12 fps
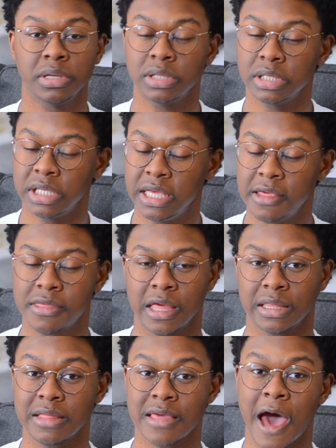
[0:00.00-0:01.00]
Please take
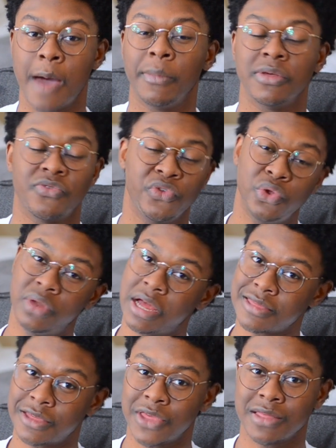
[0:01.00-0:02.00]
that time. Because if you do not
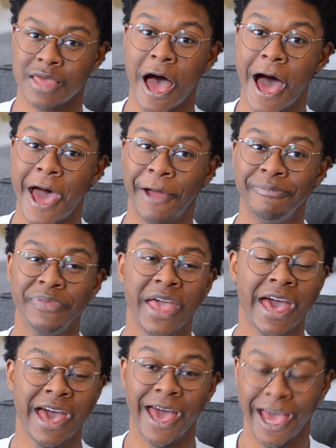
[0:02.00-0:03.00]
take that time,
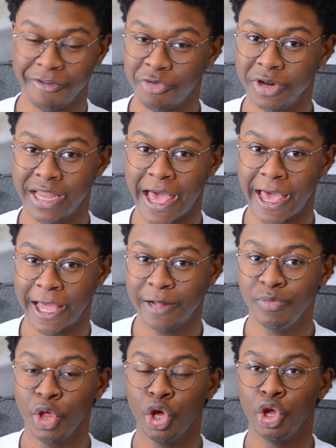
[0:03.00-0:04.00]
every day,
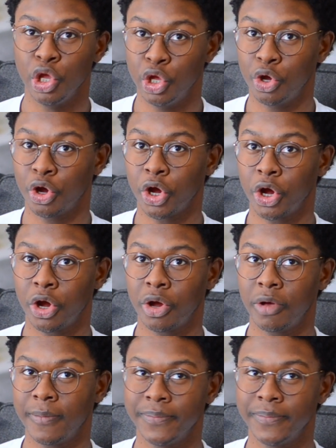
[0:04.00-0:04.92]
it's